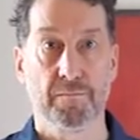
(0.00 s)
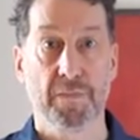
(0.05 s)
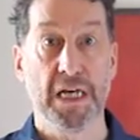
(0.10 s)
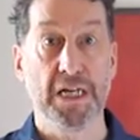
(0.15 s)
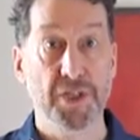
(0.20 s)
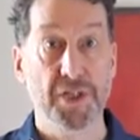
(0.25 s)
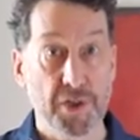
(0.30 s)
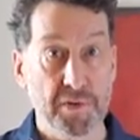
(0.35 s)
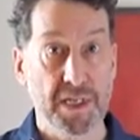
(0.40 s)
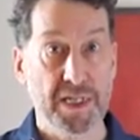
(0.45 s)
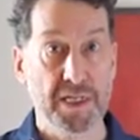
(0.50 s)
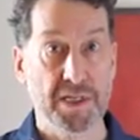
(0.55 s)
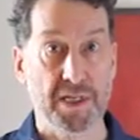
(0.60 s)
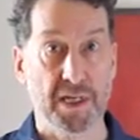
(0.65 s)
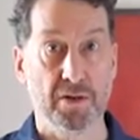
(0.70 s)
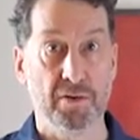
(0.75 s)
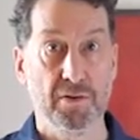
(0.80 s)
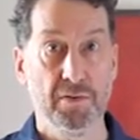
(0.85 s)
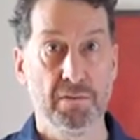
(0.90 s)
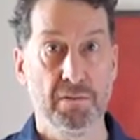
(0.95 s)
In doing
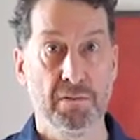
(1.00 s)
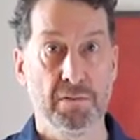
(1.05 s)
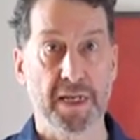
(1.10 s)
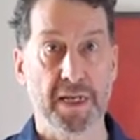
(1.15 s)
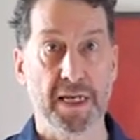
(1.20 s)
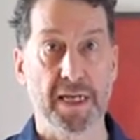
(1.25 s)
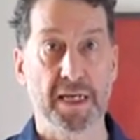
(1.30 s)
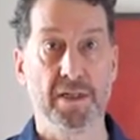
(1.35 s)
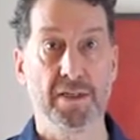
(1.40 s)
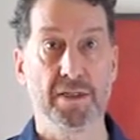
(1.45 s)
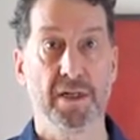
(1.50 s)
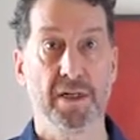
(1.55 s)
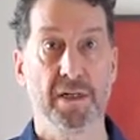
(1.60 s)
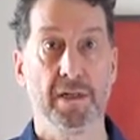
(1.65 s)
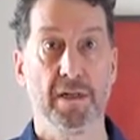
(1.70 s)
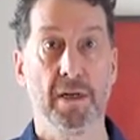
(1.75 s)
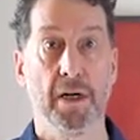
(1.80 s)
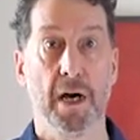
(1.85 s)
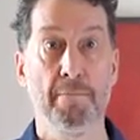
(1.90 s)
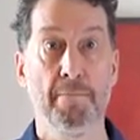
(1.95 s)
so, they can
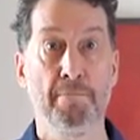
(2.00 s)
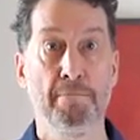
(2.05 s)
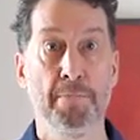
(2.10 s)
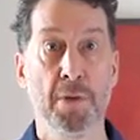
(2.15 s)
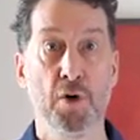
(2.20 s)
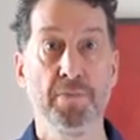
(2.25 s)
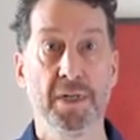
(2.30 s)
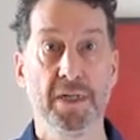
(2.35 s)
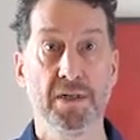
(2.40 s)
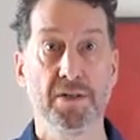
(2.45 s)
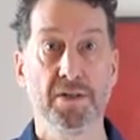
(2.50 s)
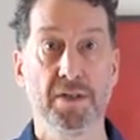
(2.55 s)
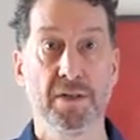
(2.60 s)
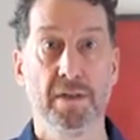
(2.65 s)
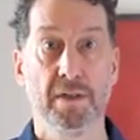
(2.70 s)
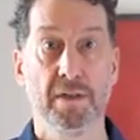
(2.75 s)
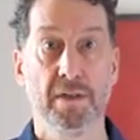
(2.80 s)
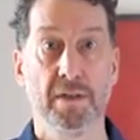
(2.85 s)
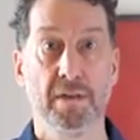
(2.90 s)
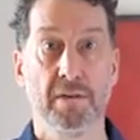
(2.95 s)
turn a moment
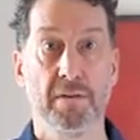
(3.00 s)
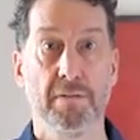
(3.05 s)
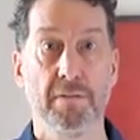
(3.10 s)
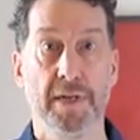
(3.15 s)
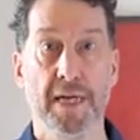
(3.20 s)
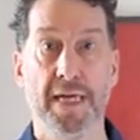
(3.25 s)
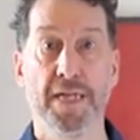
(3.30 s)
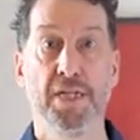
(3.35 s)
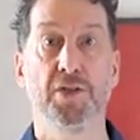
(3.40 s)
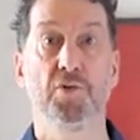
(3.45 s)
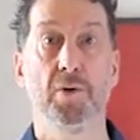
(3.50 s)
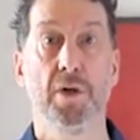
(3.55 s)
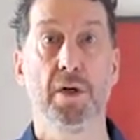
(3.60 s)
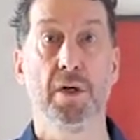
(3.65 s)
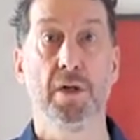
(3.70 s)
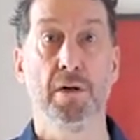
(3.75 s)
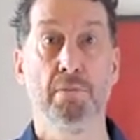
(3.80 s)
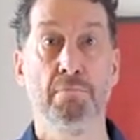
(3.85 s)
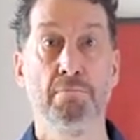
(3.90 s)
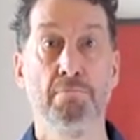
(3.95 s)
into a
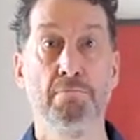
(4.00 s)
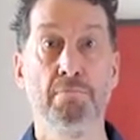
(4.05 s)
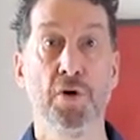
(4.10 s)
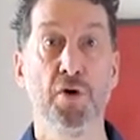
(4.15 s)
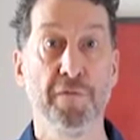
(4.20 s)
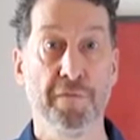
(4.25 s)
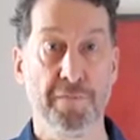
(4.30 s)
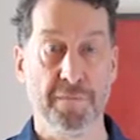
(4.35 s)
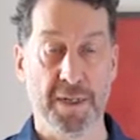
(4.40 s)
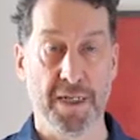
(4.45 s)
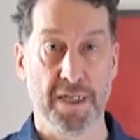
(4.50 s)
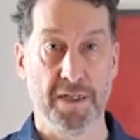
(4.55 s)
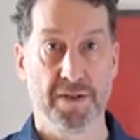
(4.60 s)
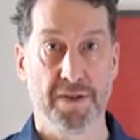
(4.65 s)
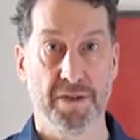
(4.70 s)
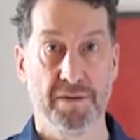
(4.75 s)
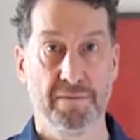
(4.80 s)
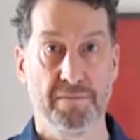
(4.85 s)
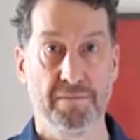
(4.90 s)
movement.